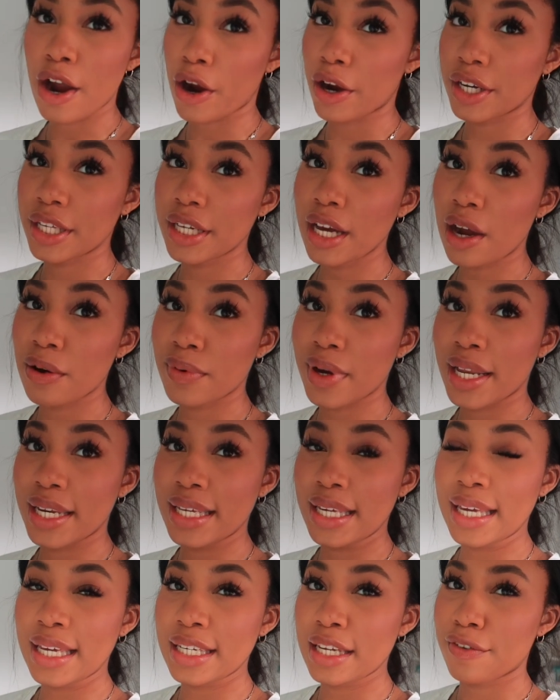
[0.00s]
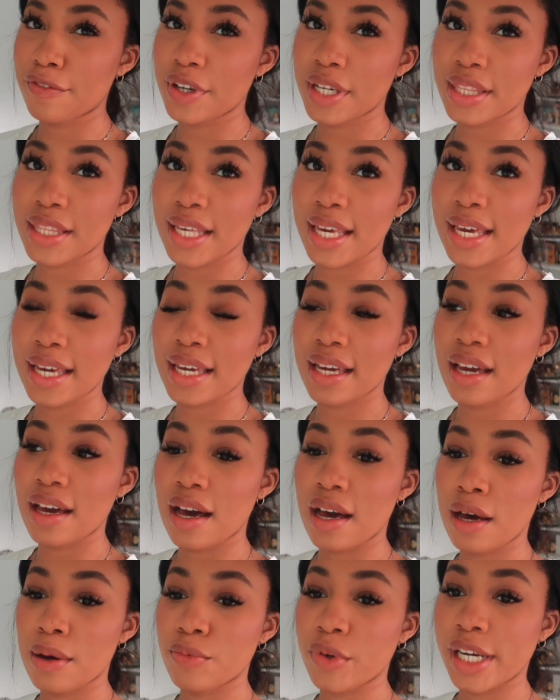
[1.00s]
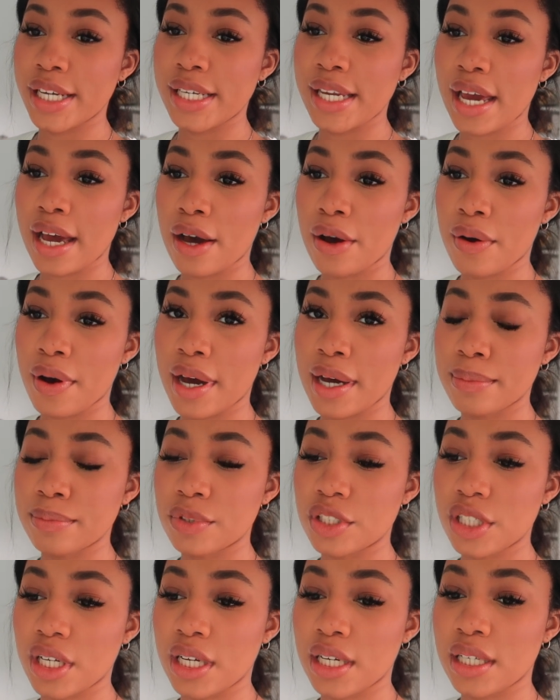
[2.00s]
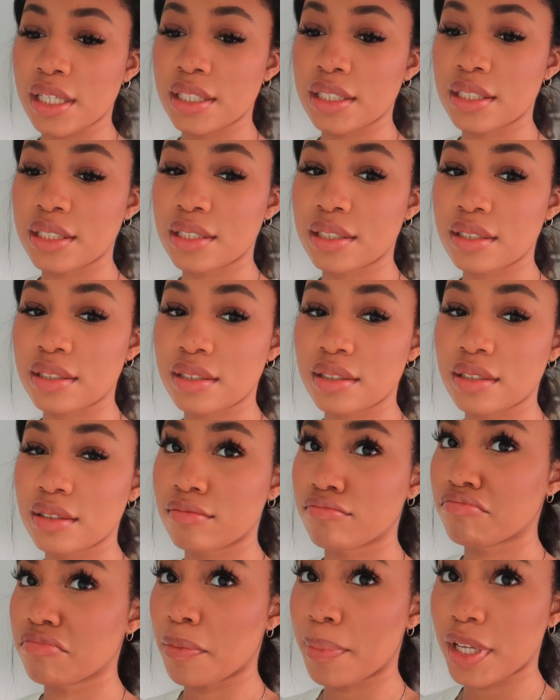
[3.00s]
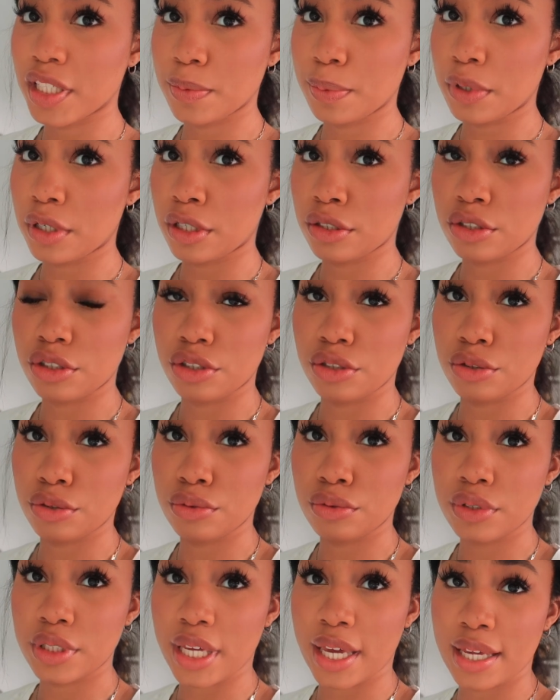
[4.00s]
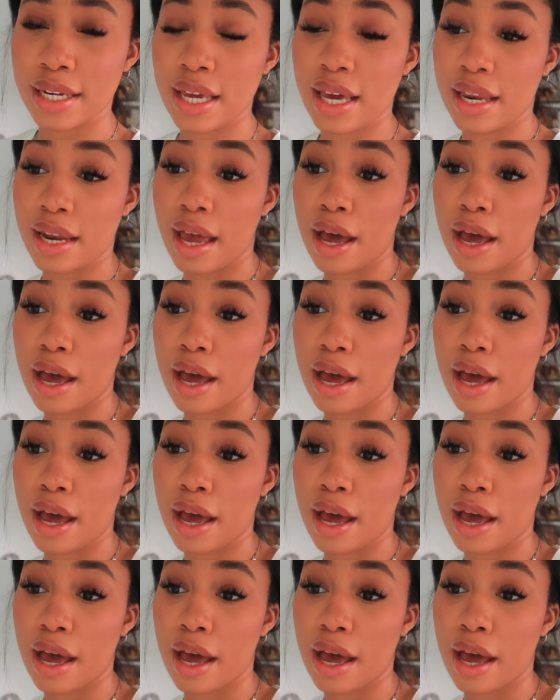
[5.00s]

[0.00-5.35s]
I already got ready and everything. Um, right now I'm just I'm about to put on shoes and head